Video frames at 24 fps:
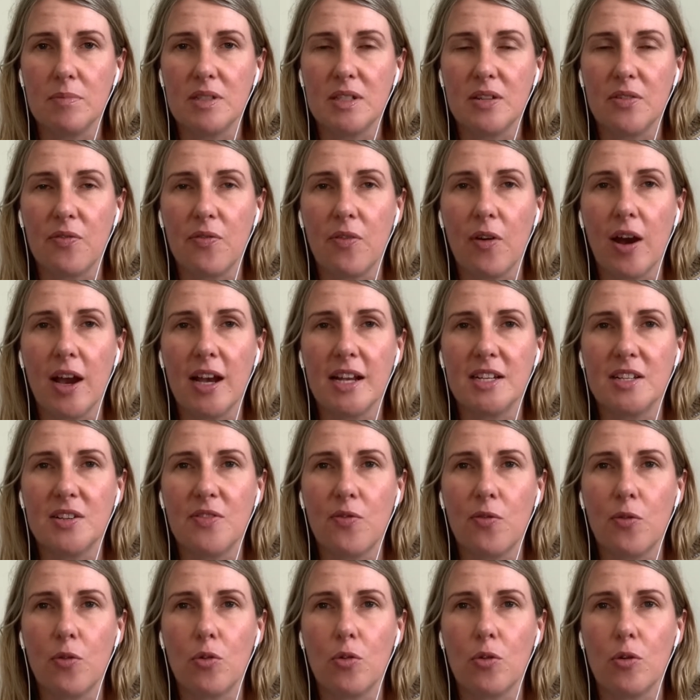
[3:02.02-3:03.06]
fight
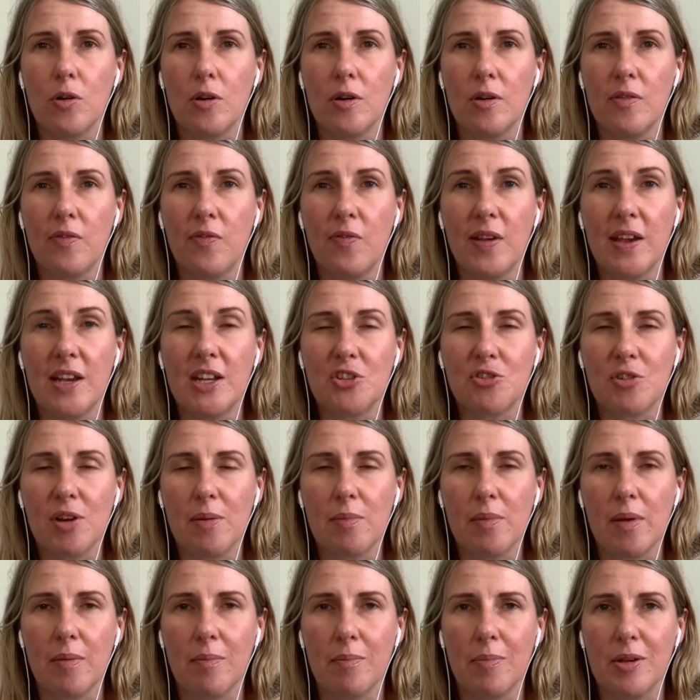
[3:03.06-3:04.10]
for fair
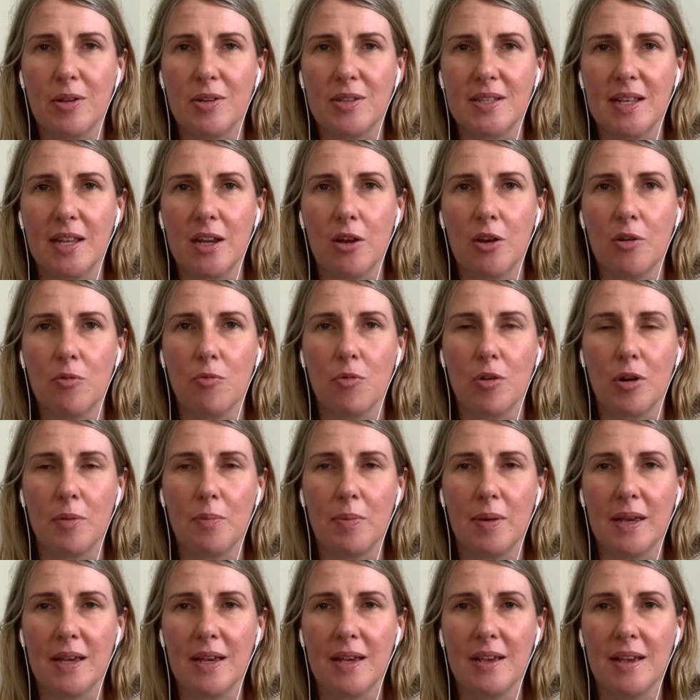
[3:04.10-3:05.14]
treatment because they don't want to
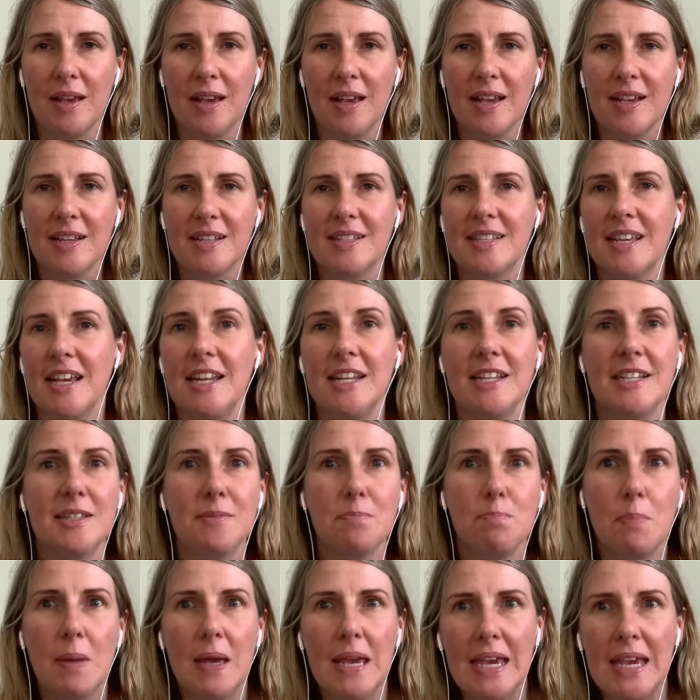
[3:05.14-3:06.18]
be seen as
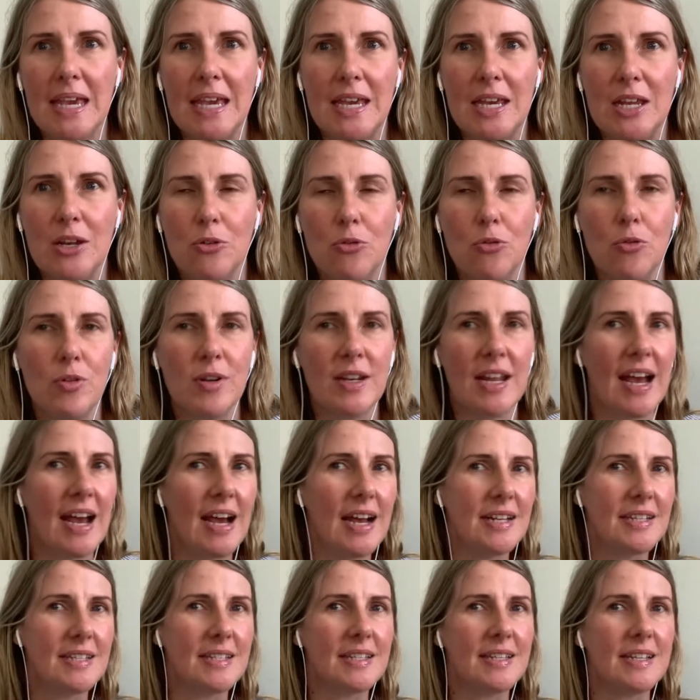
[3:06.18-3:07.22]
mean or
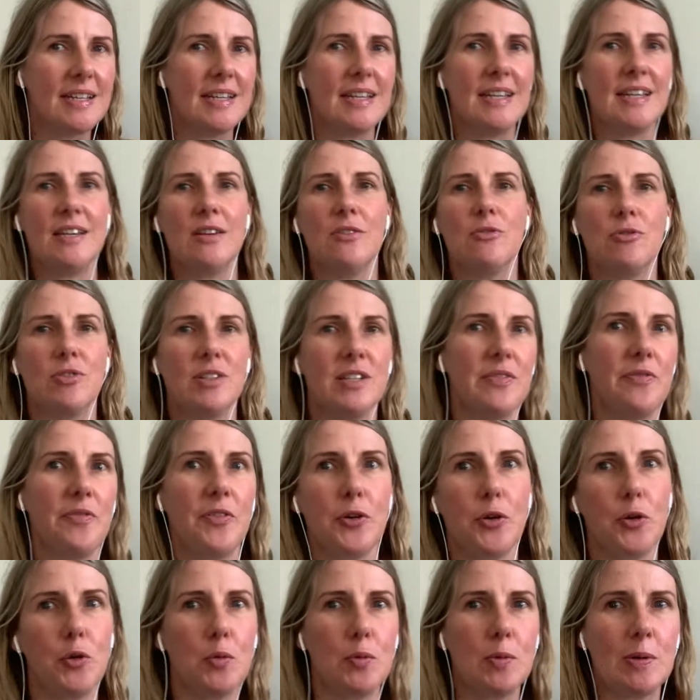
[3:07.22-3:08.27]
nasty or
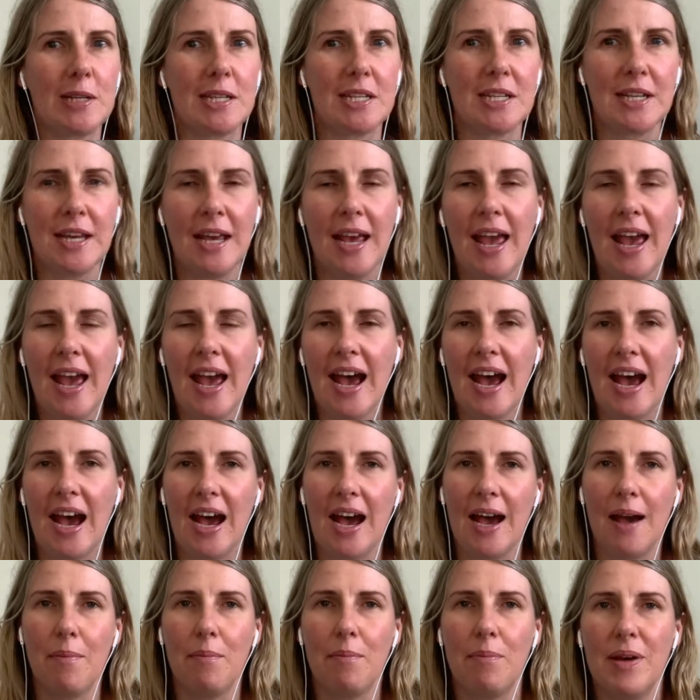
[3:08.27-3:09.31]
difficult.
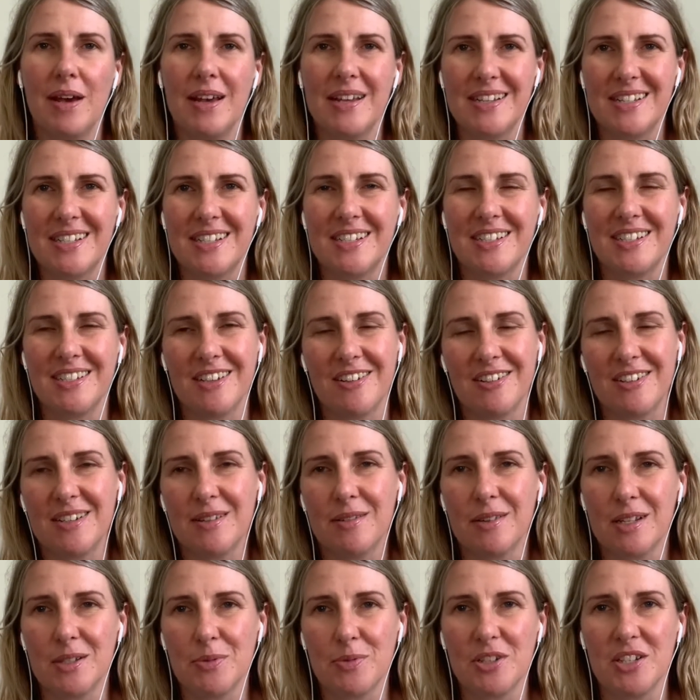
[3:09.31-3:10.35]
But you know,
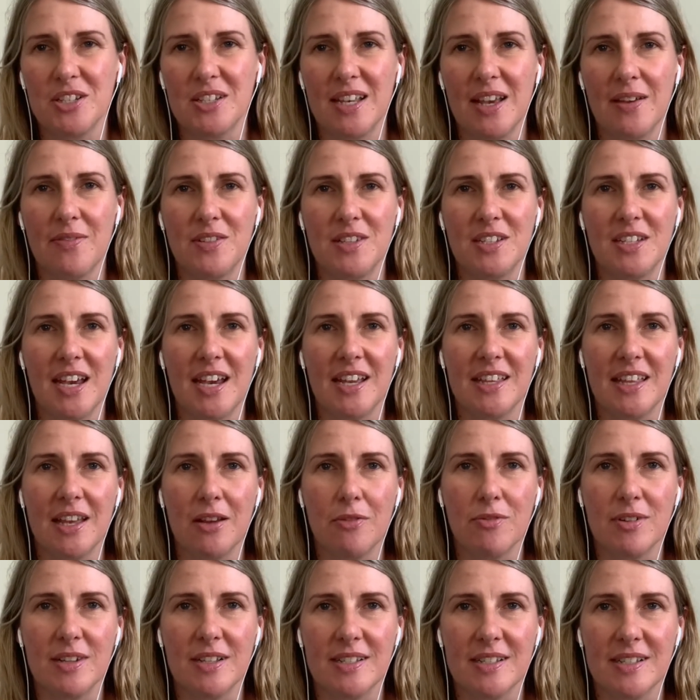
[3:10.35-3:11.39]
sometimes we just have to take that
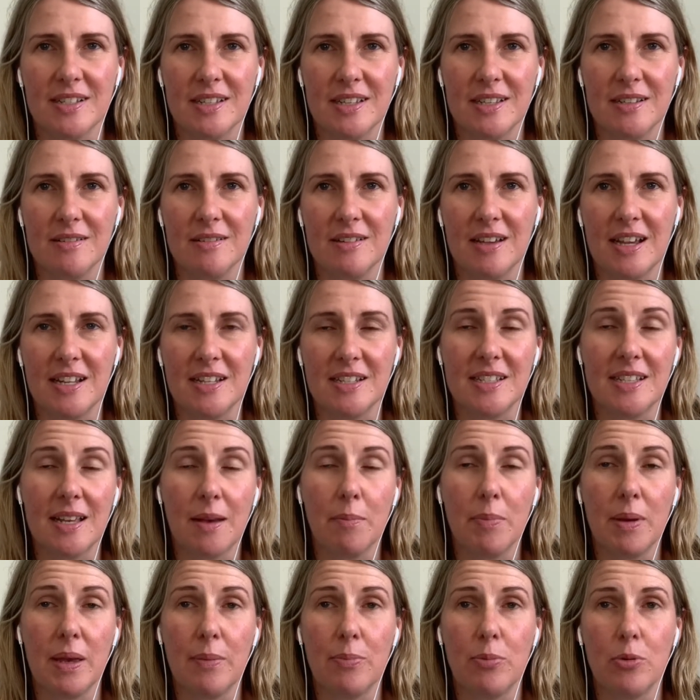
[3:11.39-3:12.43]
risk, and some
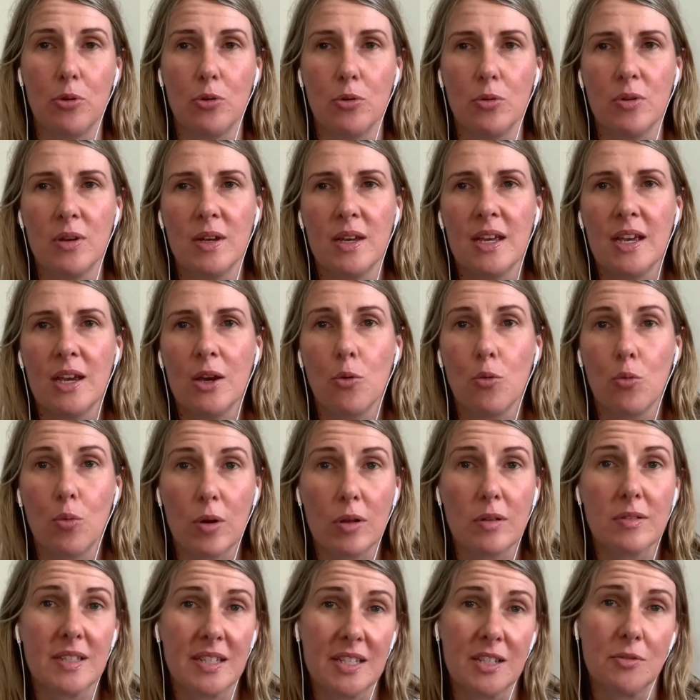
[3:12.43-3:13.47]
people
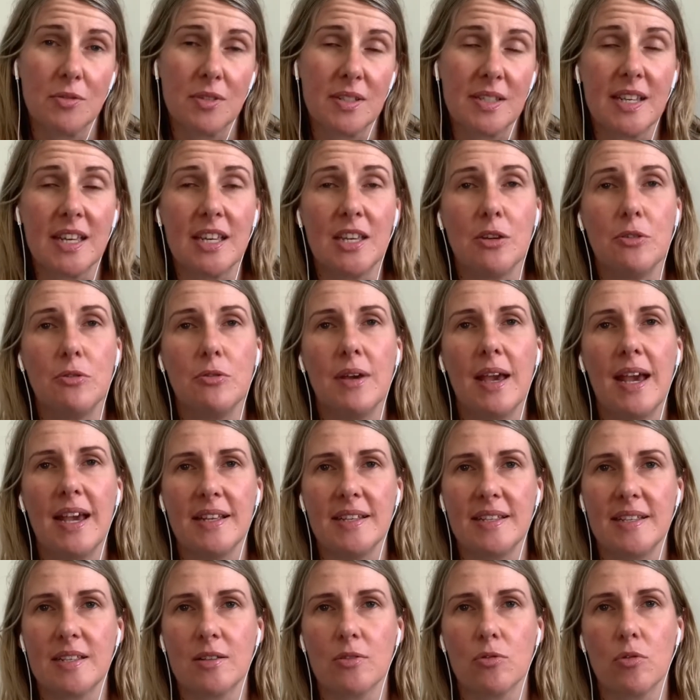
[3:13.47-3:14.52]
will still see you
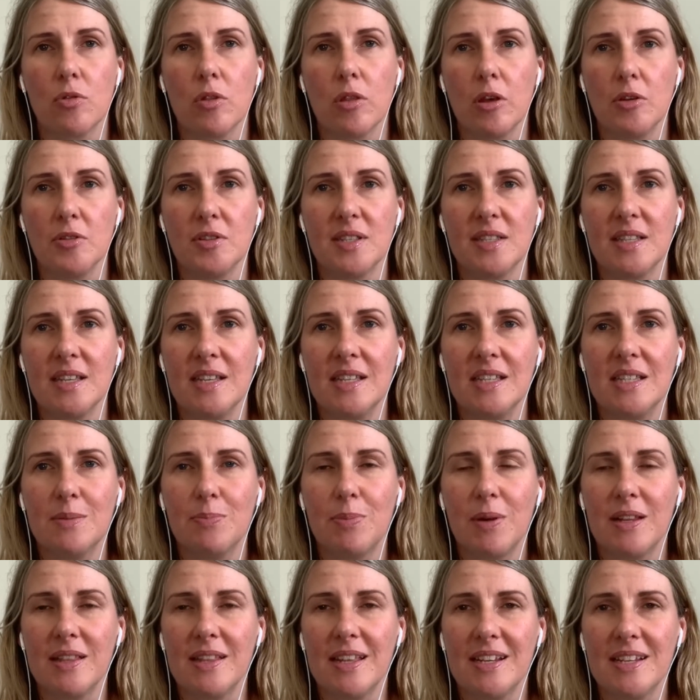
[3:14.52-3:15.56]
as all those things,
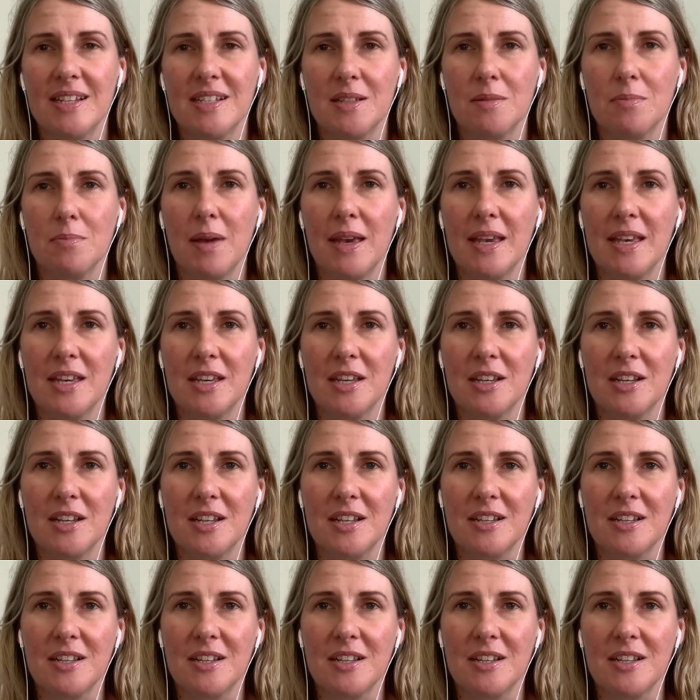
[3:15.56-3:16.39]
but that doesn't make it